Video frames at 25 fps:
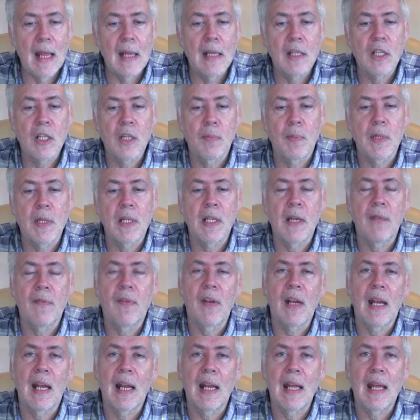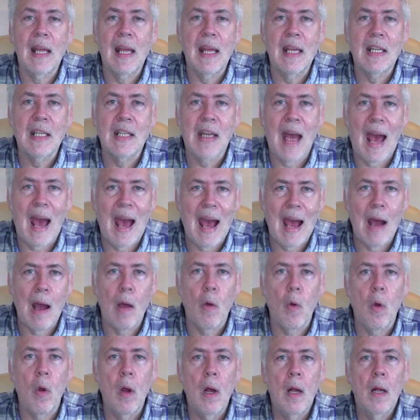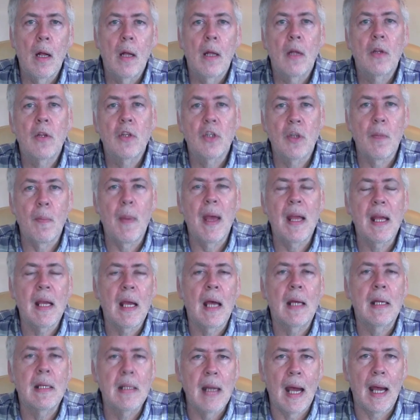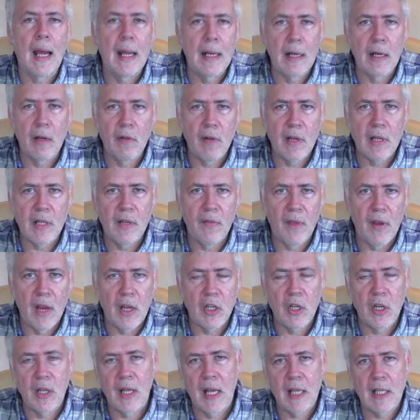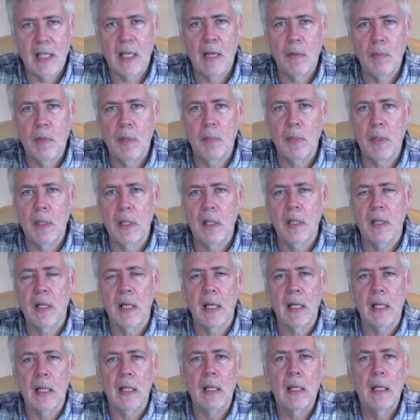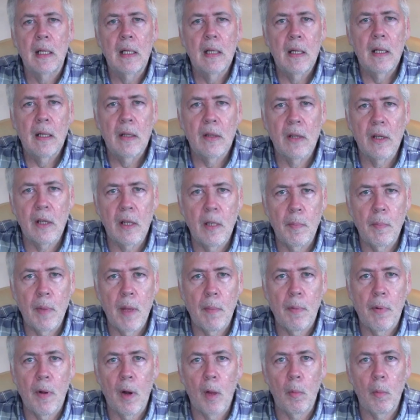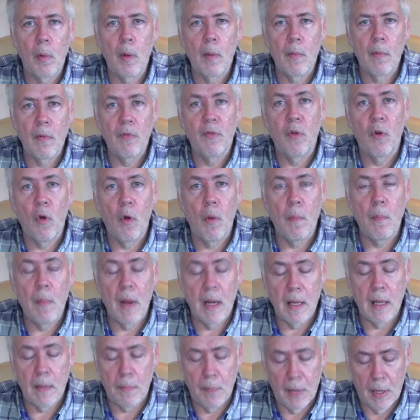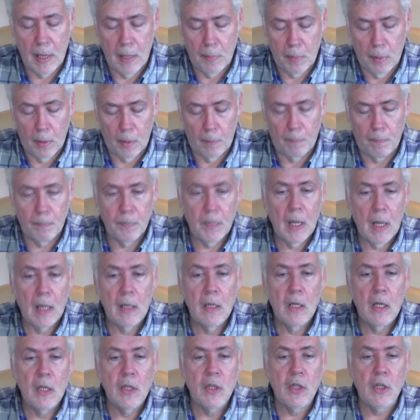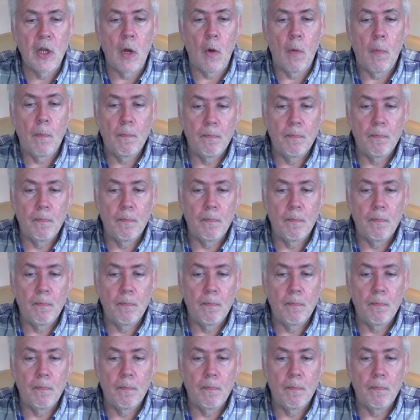specifically is how to make a dining reservation. That seems to be the thing that can be a problem for many people. So